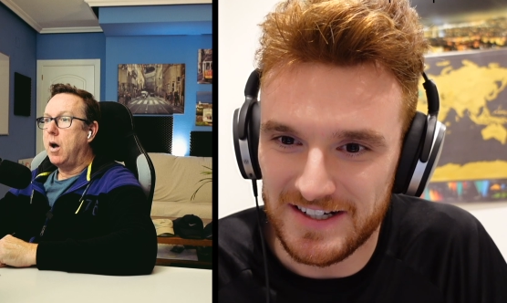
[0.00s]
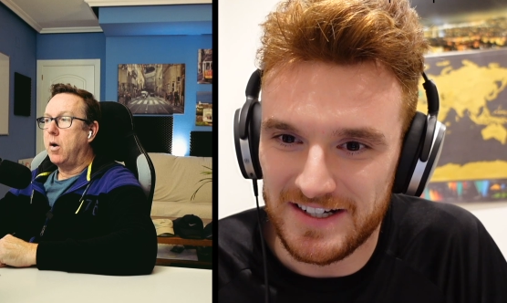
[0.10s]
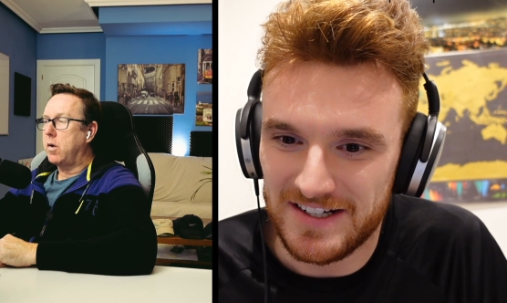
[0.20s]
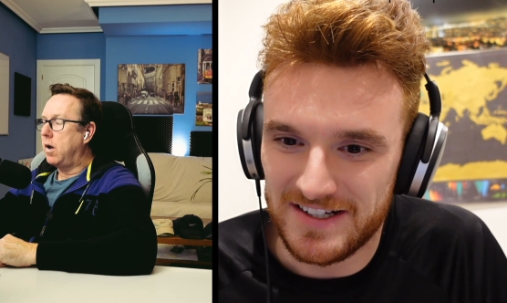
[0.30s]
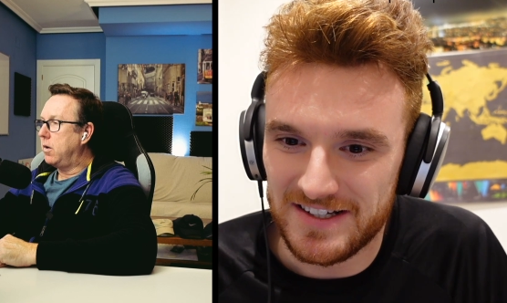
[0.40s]

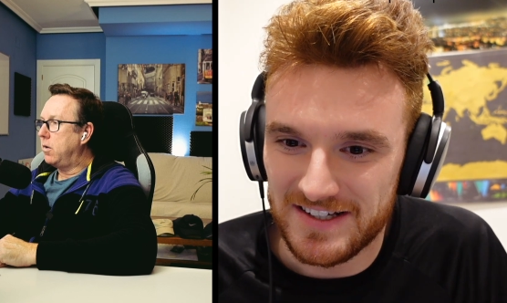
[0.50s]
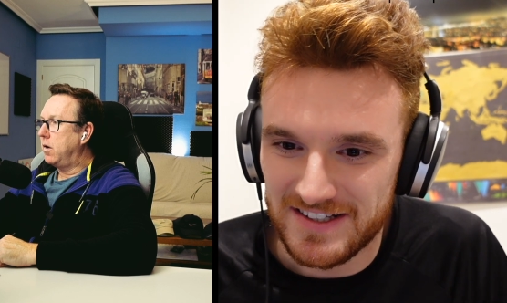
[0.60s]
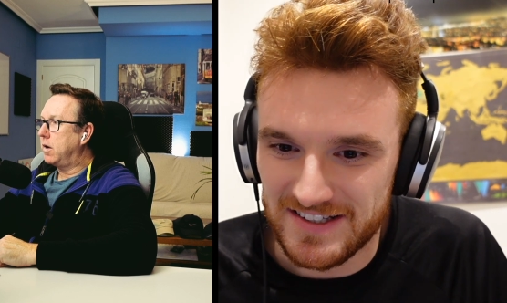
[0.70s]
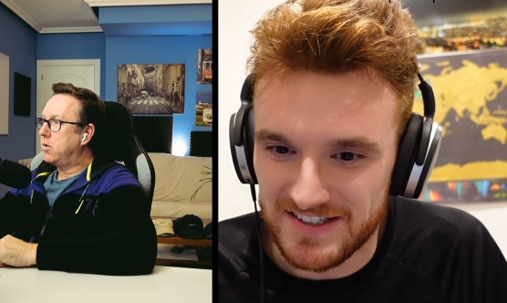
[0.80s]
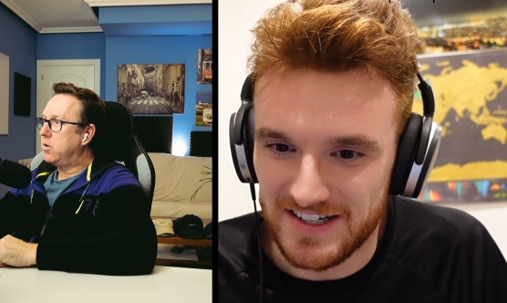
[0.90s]
Speaker 1: Ah, okay, all
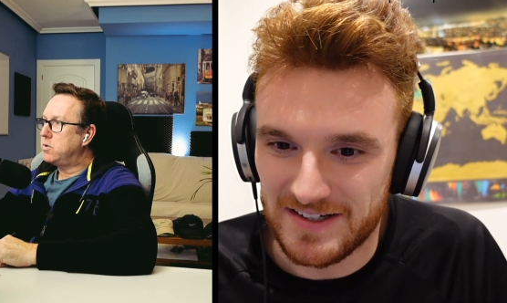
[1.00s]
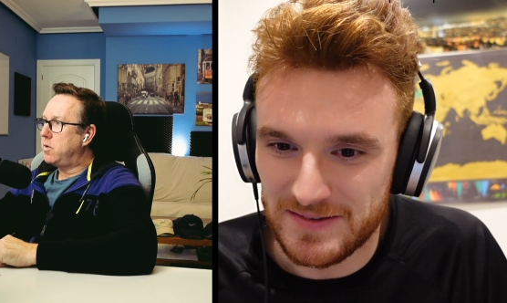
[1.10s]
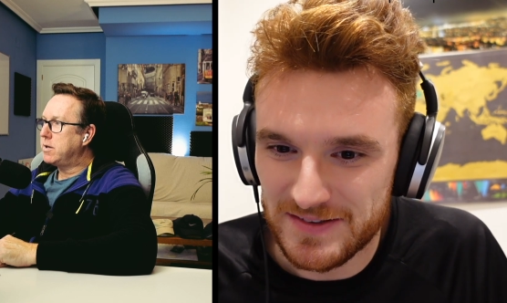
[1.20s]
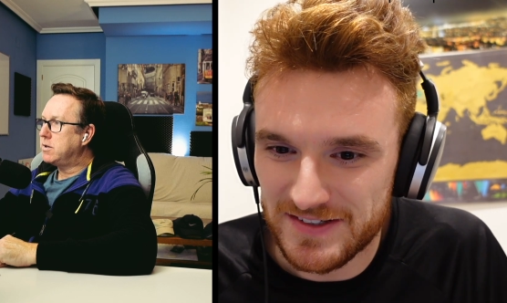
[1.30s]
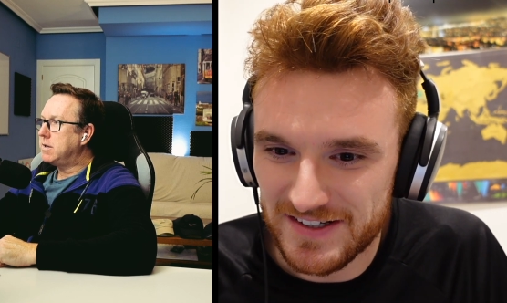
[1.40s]
right. Good. Yeah.
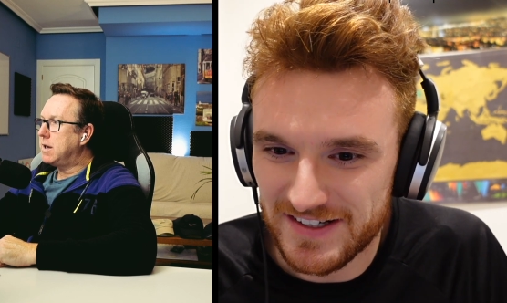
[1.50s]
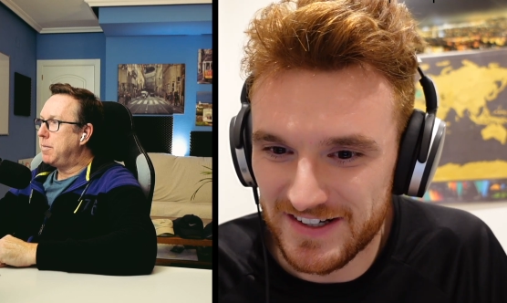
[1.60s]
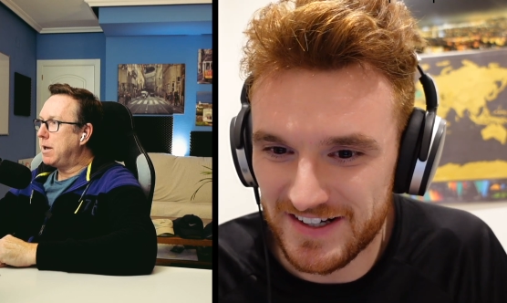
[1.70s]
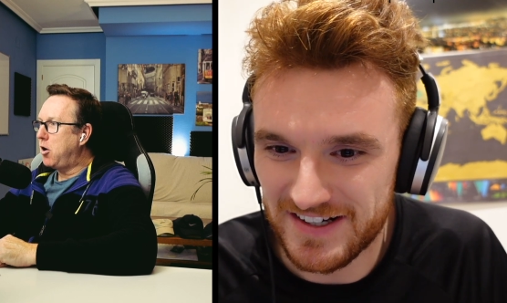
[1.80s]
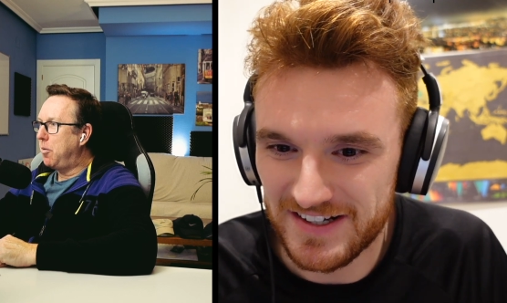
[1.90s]
So as you said, a
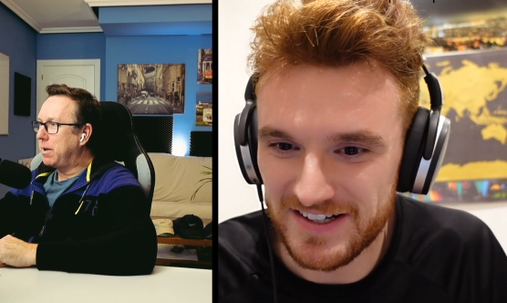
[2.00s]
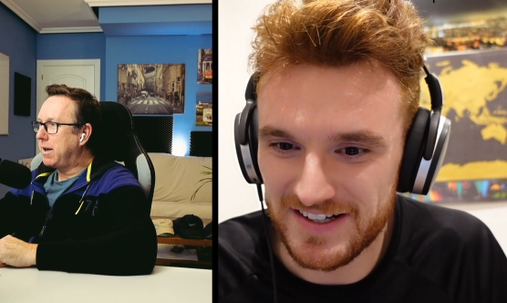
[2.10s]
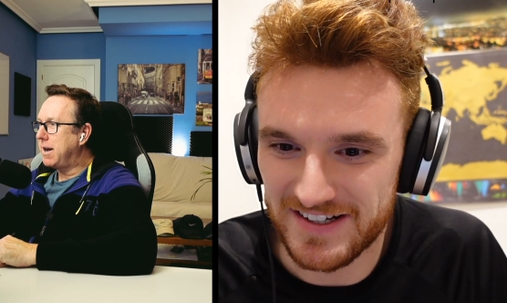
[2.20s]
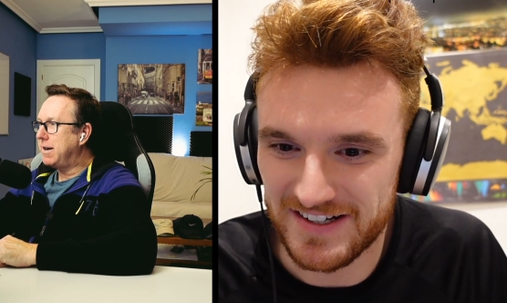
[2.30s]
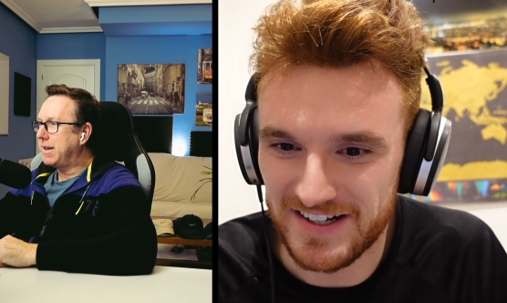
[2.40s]
bit
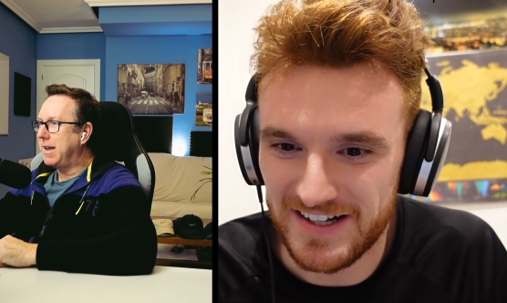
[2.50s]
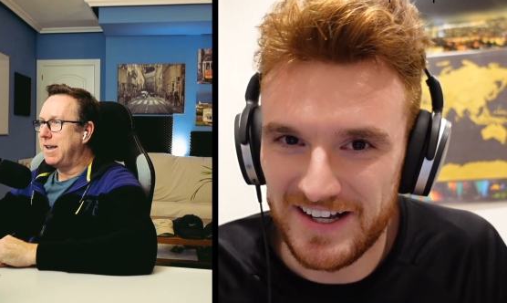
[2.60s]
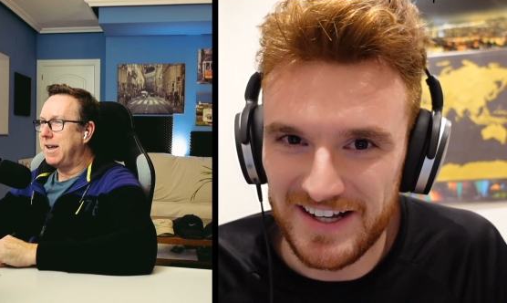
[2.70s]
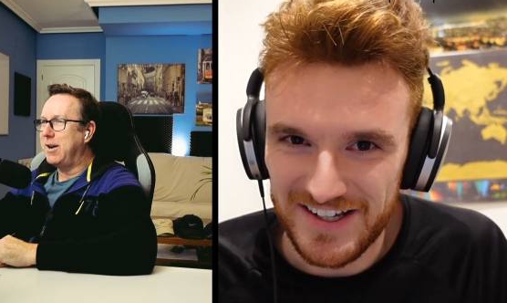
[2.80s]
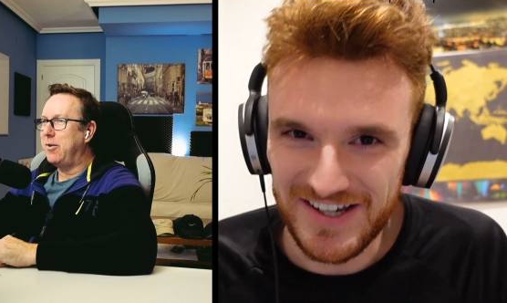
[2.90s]
complicated to get
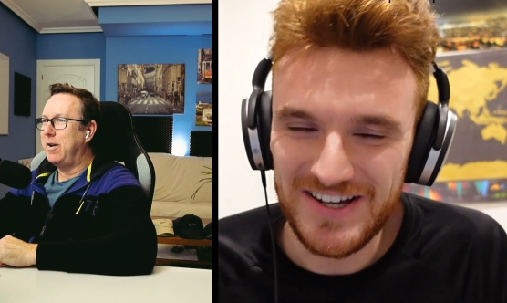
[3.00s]
your